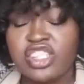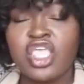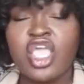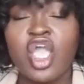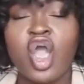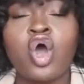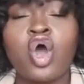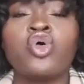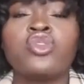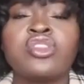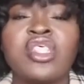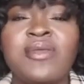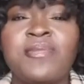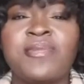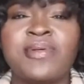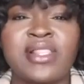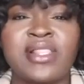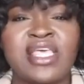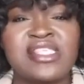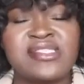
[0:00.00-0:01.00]
The only
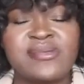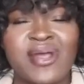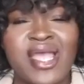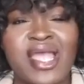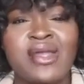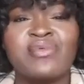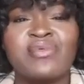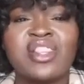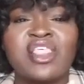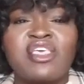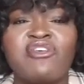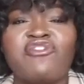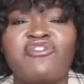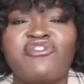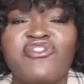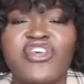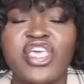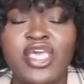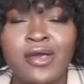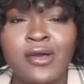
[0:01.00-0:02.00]
place where I really
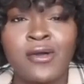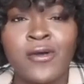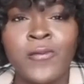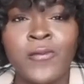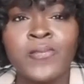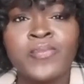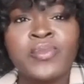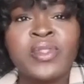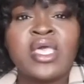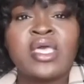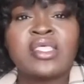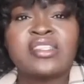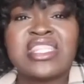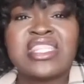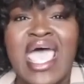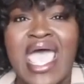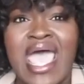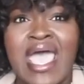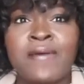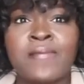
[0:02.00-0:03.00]
feel
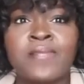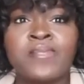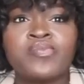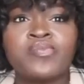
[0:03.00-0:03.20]
that,